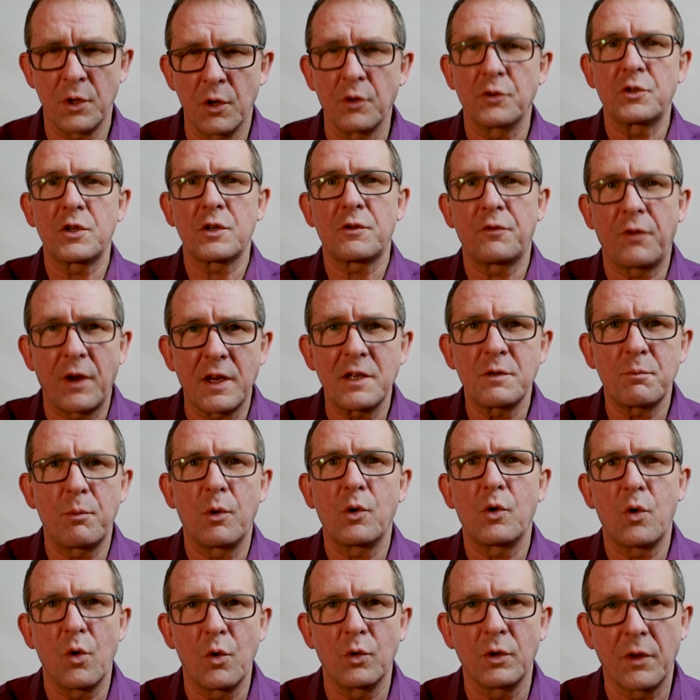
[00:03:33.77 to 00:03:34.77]
Not just
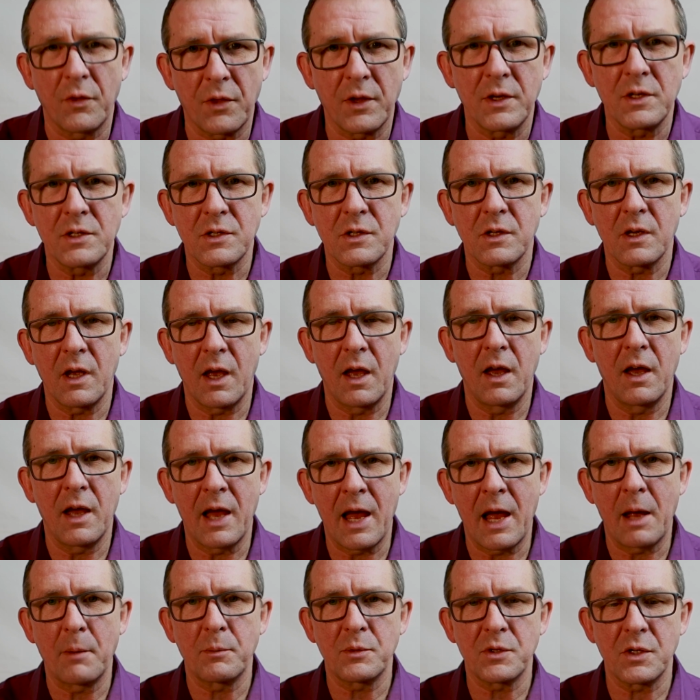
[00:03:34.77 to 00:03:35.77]
Facebook, all of these
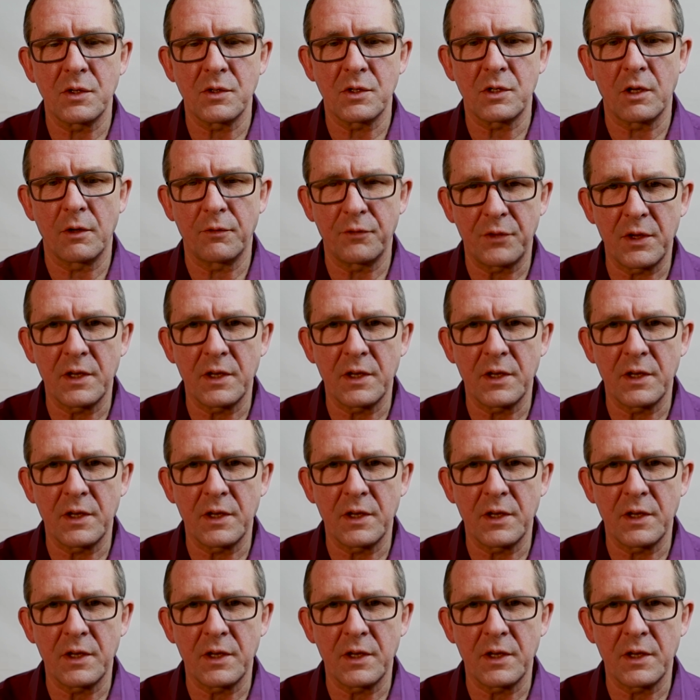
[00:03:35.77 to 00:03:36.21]
apps and stuff.